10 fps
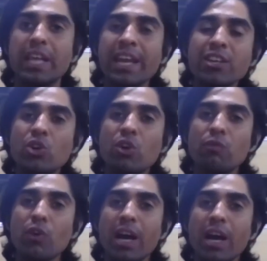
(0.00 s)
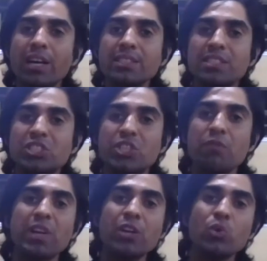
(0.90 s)
then, you know, for us,
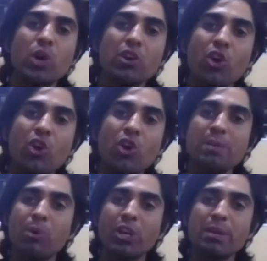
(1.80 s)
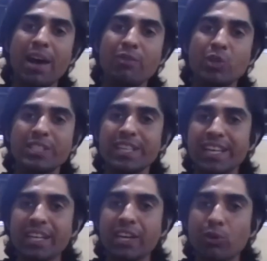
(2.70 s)
shifting to a normal poly bag was
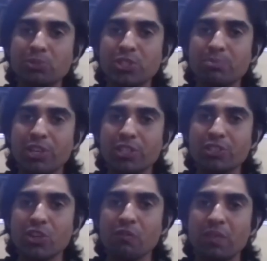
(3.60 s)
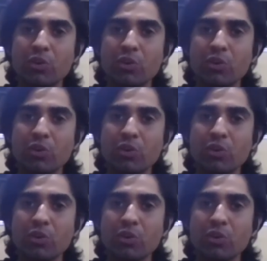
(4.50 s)
again an option because, you know,